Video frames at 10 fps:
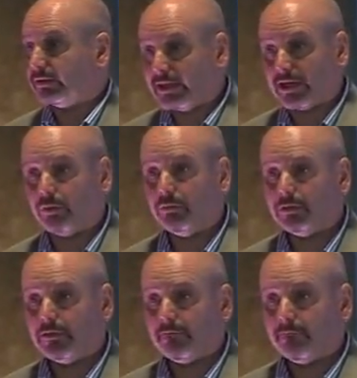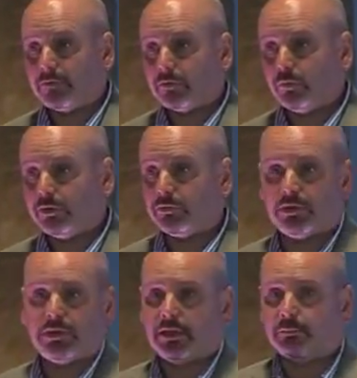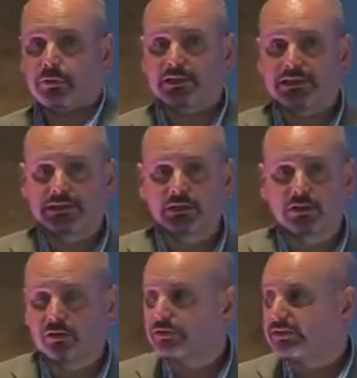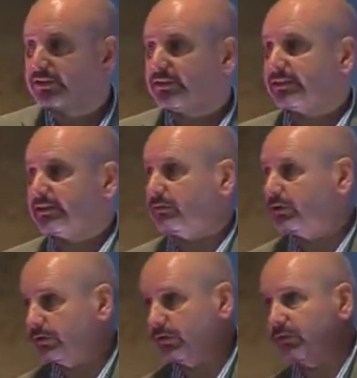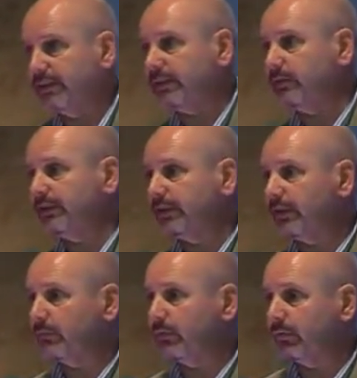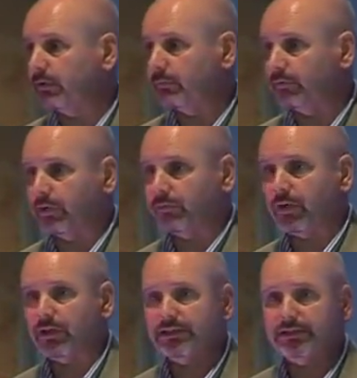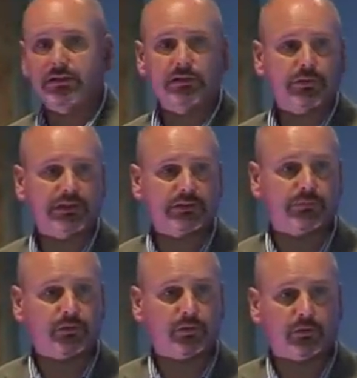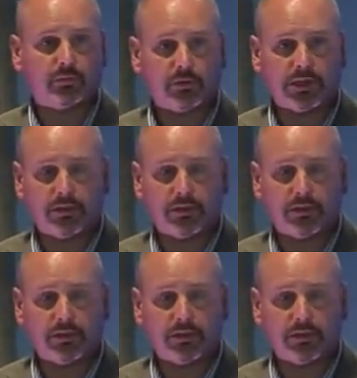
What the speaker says: Now, we're running practitioner courses 2-3 times a year. We run them for the fire service, for